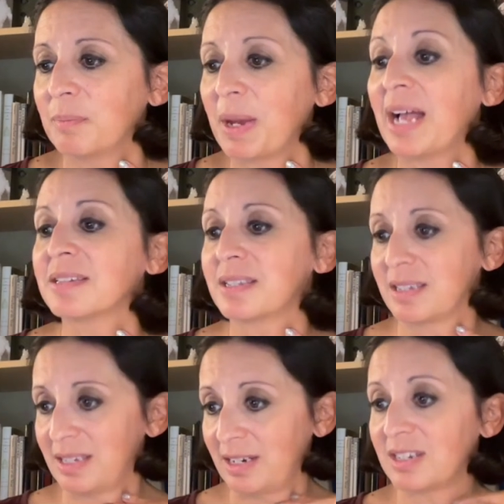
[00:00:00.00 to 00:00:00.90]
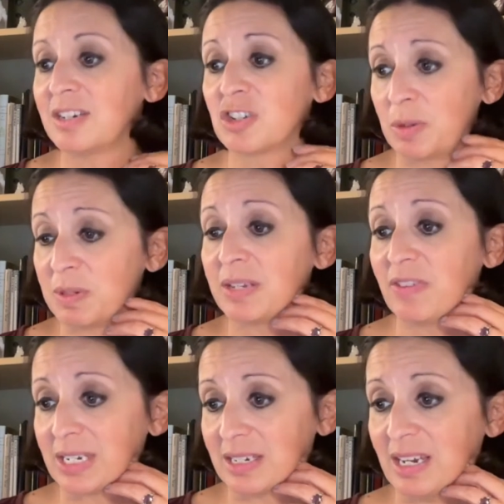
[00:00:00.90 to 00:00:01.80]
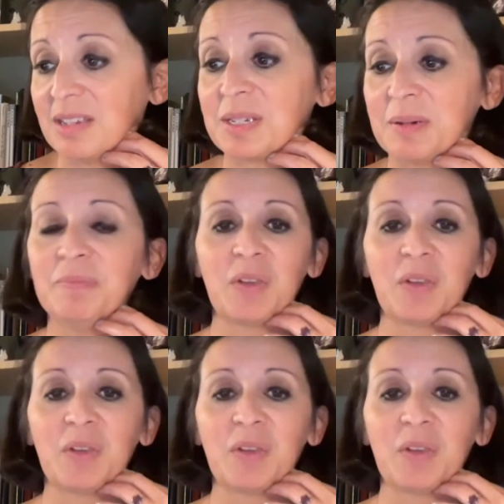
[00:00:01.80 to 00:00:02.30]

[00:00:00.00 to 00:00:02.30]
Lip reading: pass the citizenship civics test?